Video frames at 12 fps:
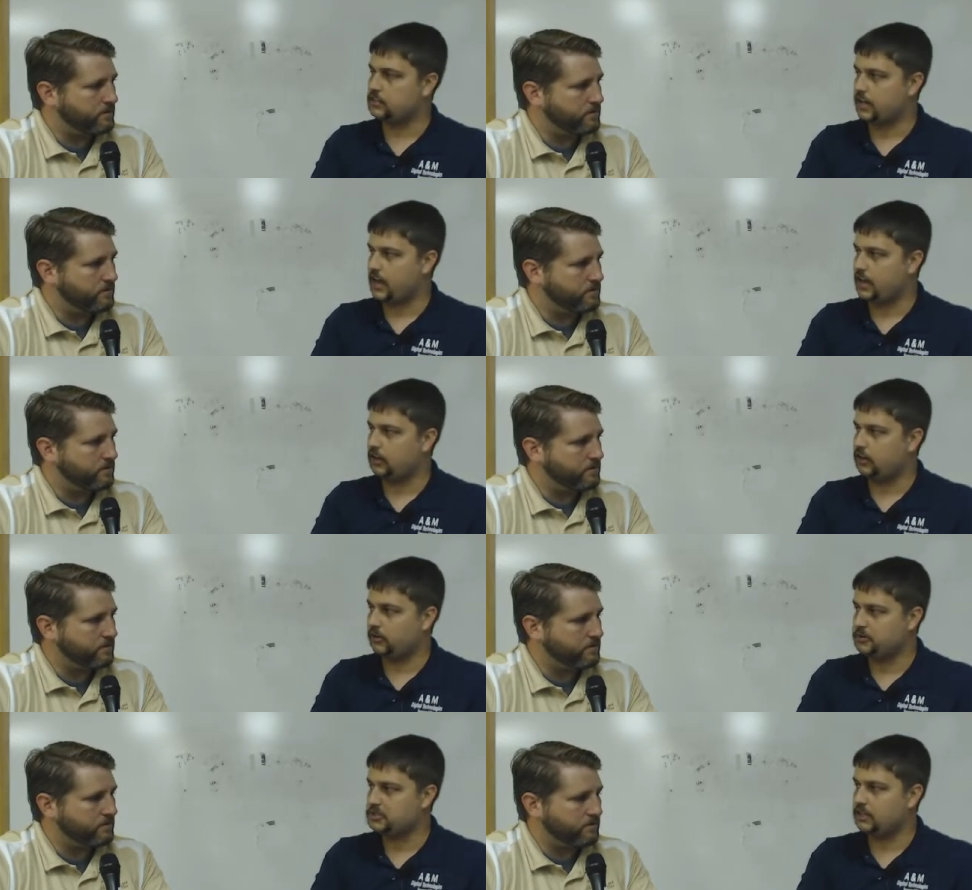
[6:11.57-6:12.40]
Speaker 1: kind of
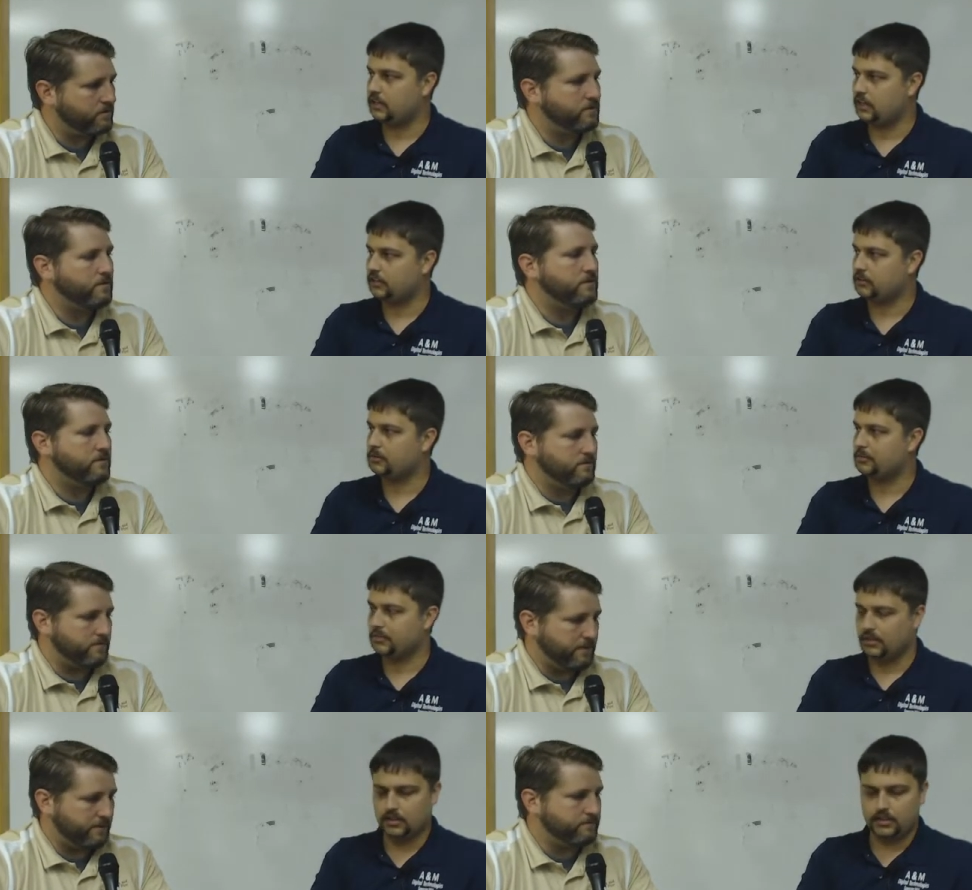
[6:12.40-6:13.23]
close together.
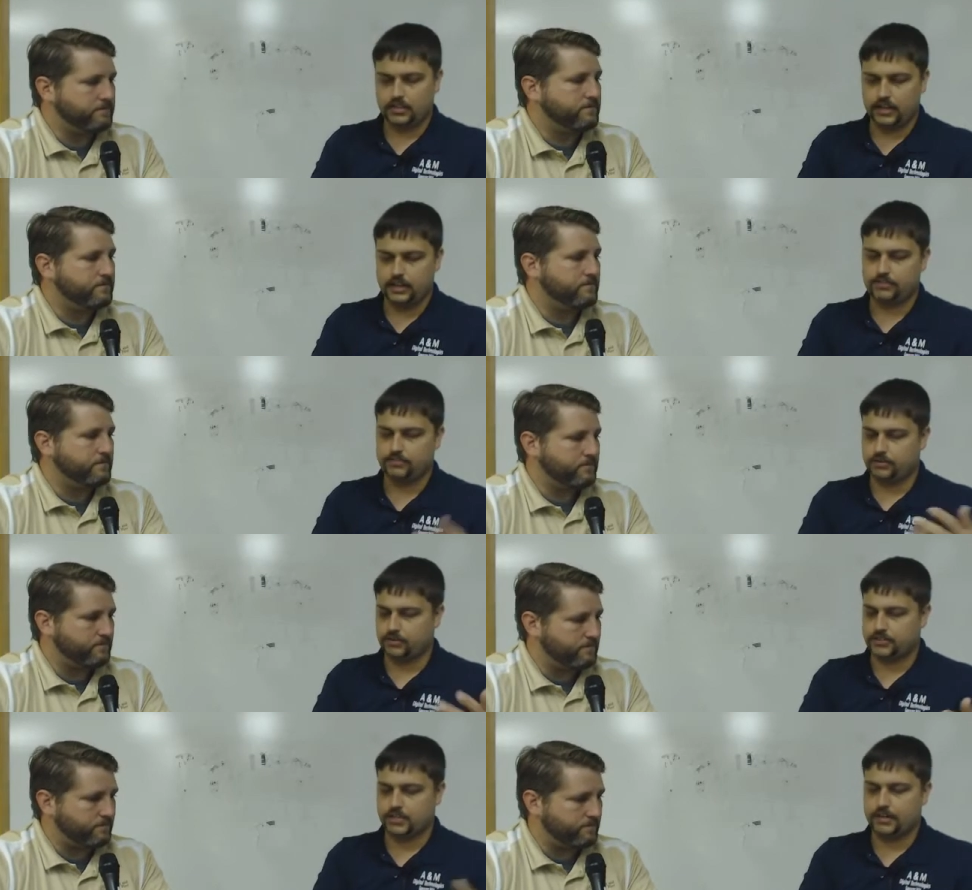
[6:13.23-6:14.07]
Yeah. That
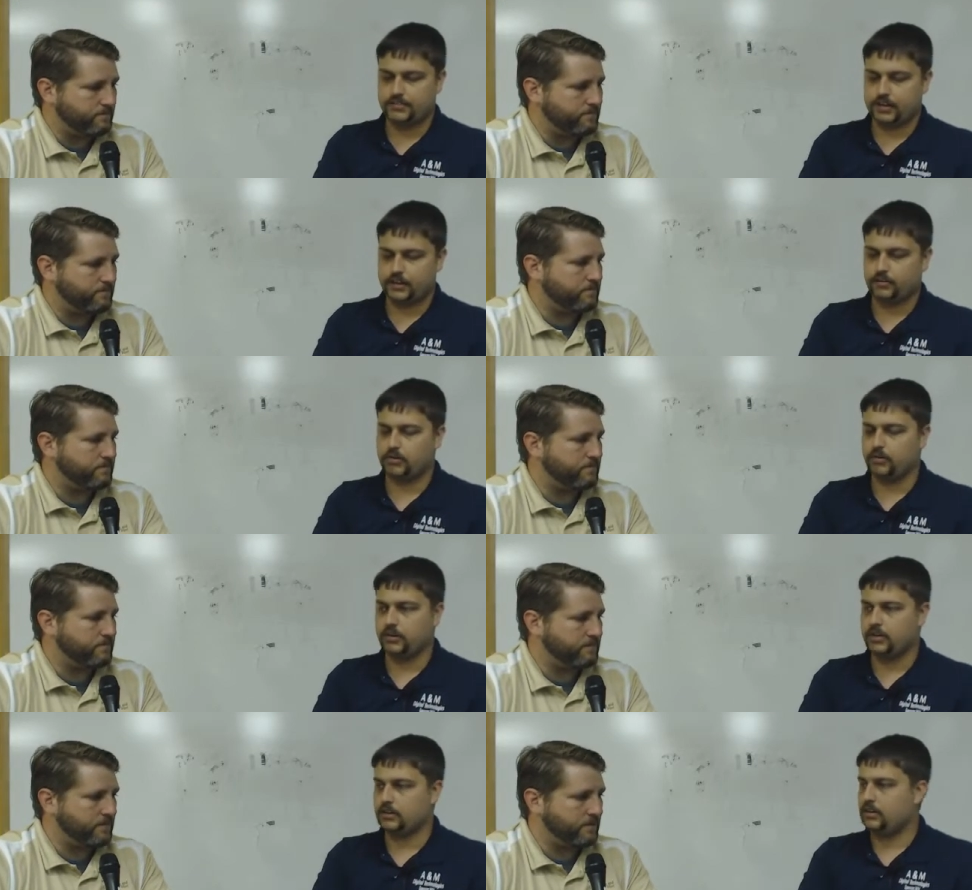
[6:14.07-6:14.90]
if you're driving down the
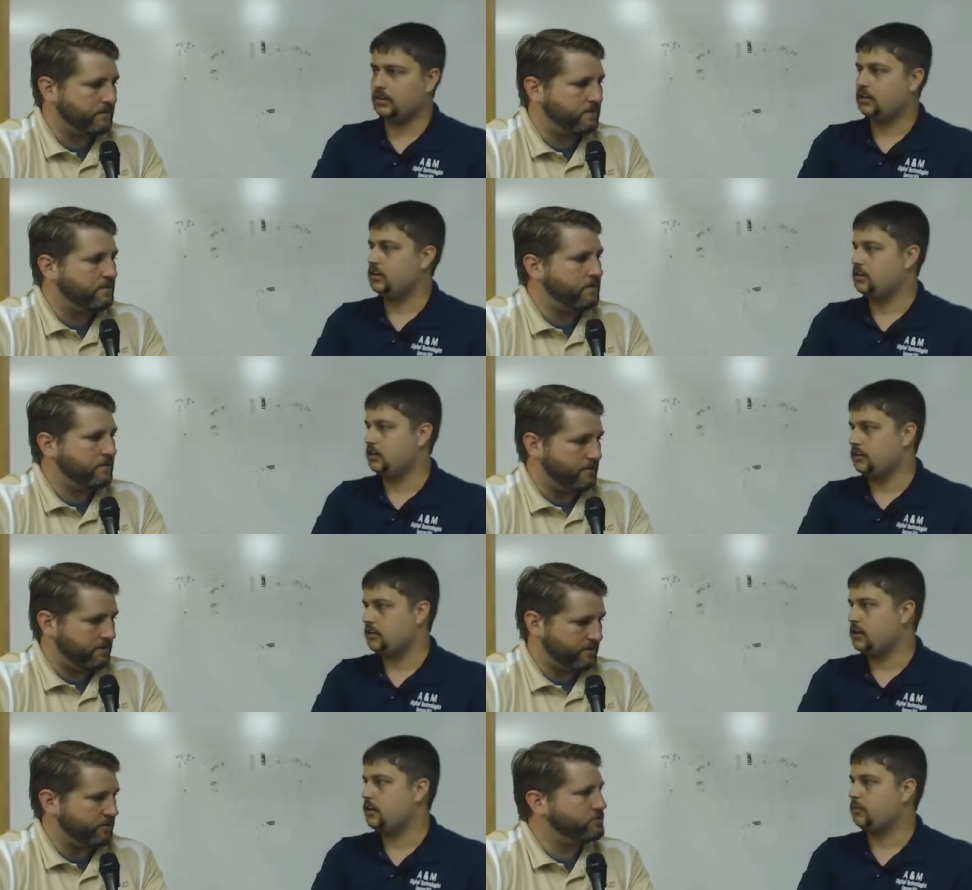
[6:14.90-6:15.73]
road and you
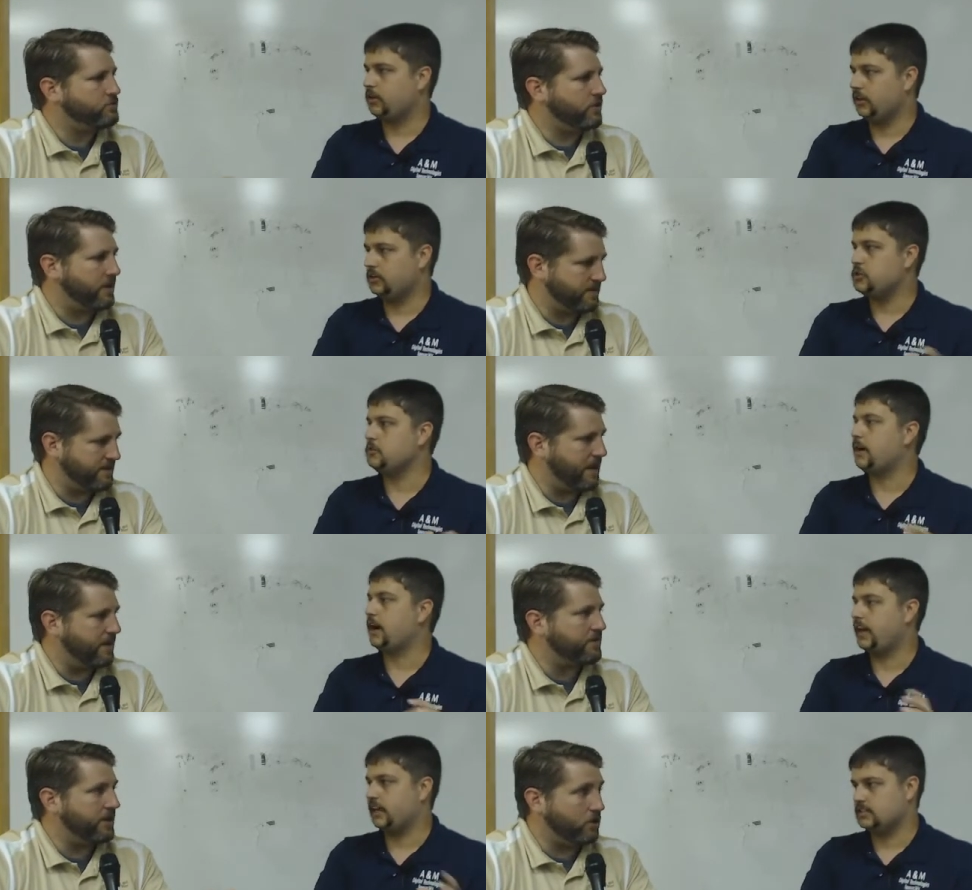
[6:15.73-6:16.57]
know you hit one of those, you
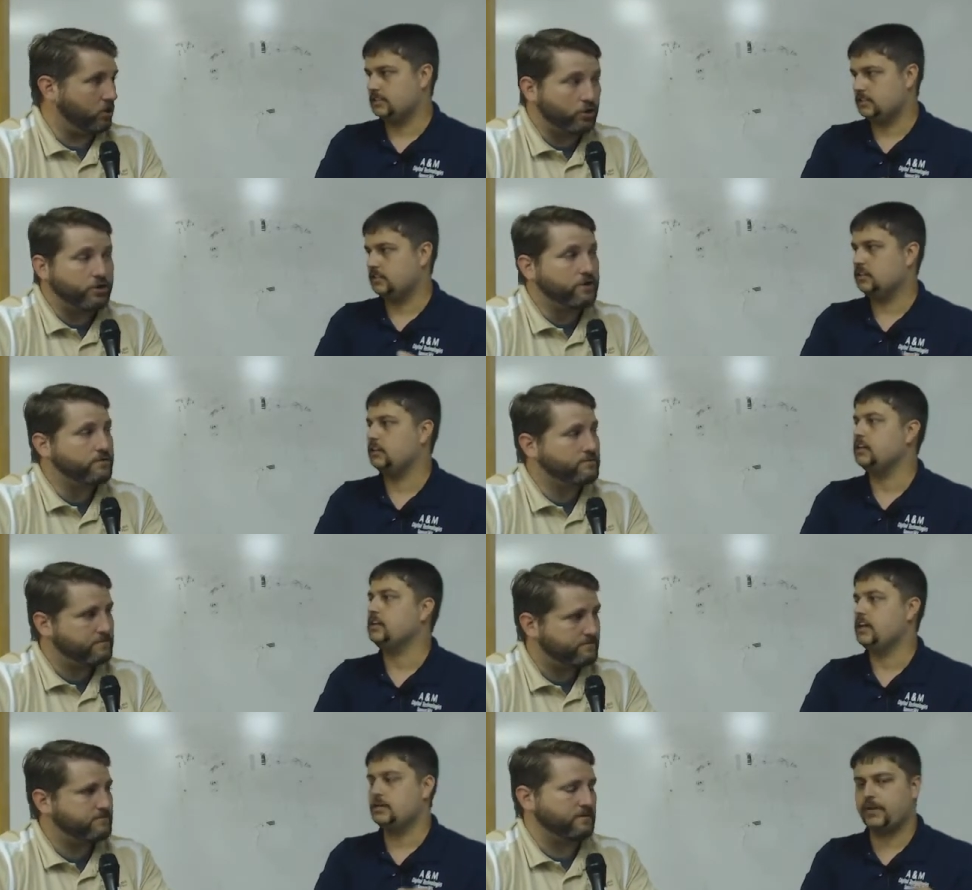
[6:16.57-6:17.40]
might accidentally
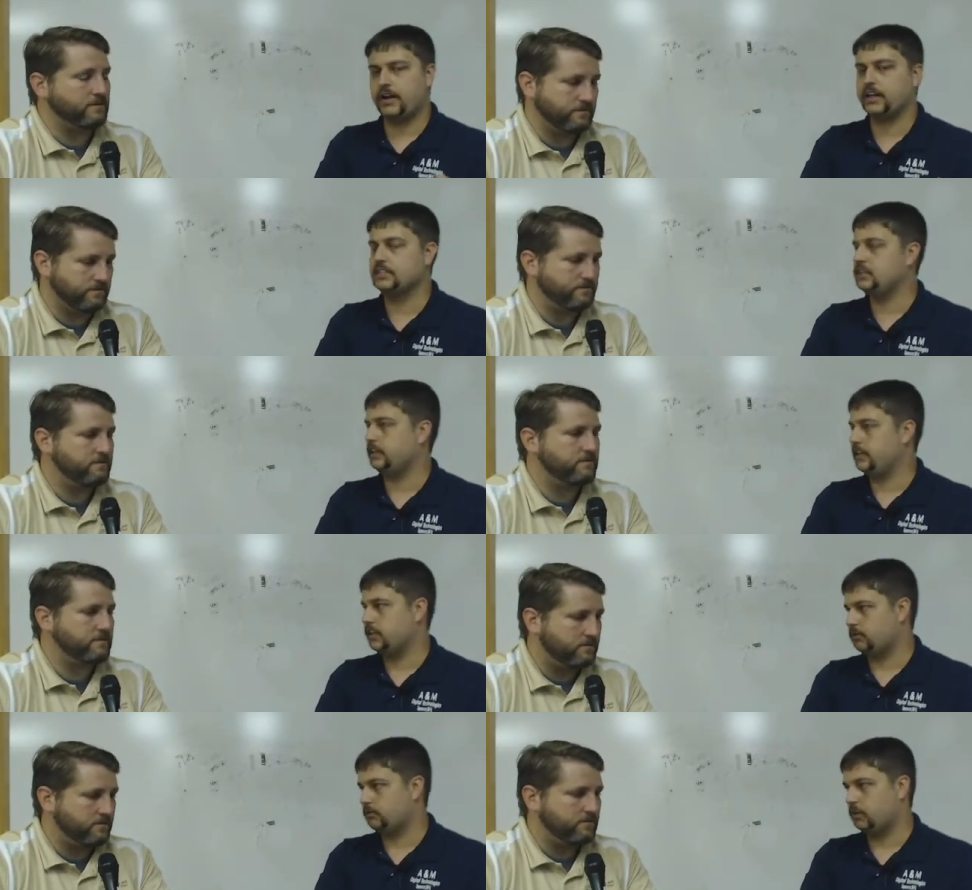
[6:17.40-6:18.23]
yeah you might
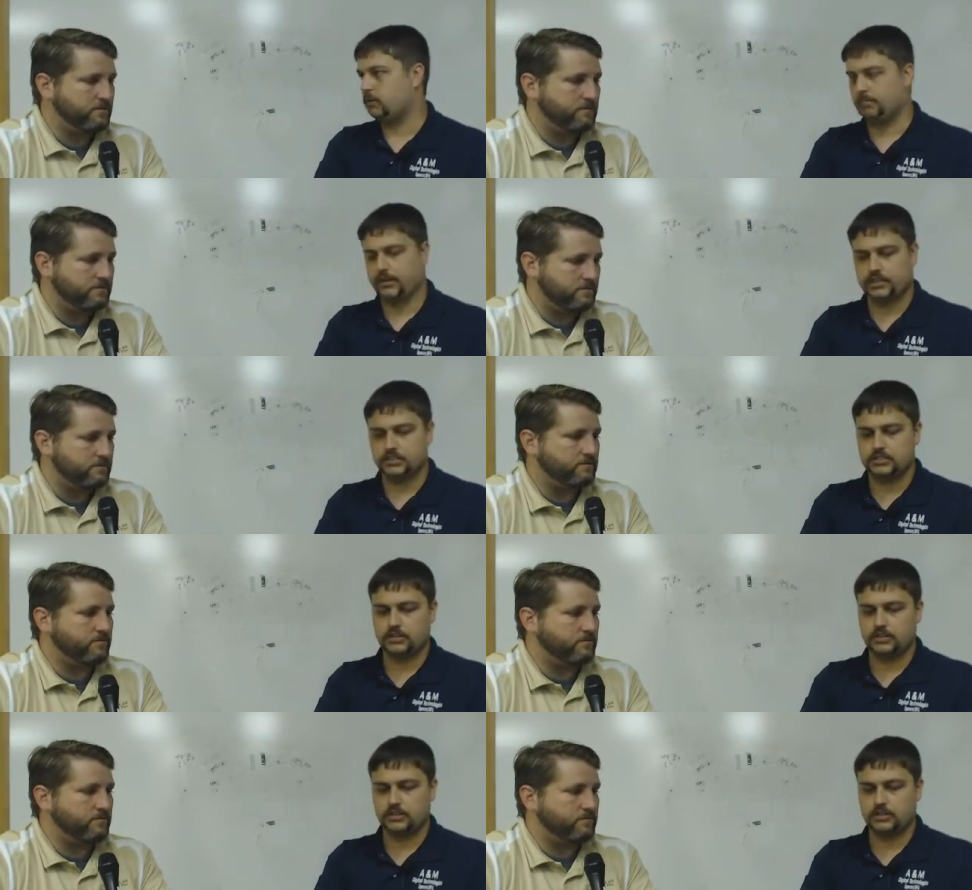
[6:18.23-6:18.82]
accidentally hit the wrong button.